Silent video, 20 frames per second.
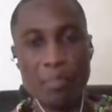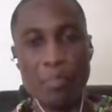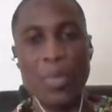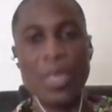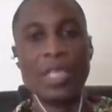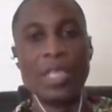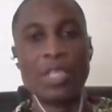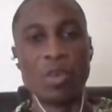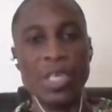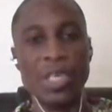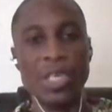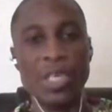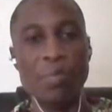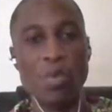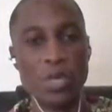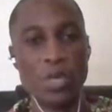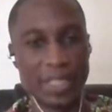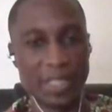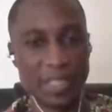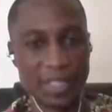based on
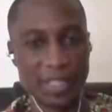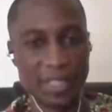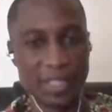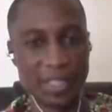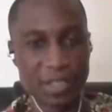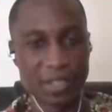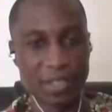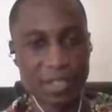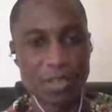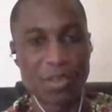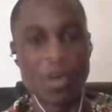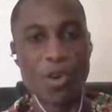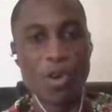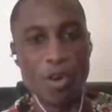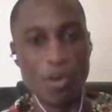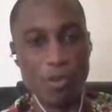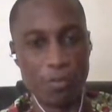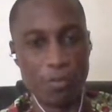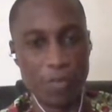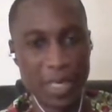emotions
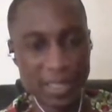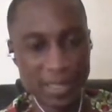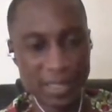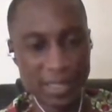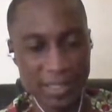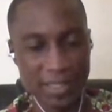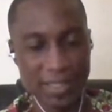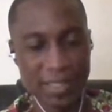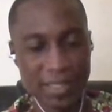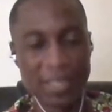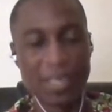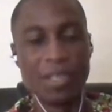or feelings,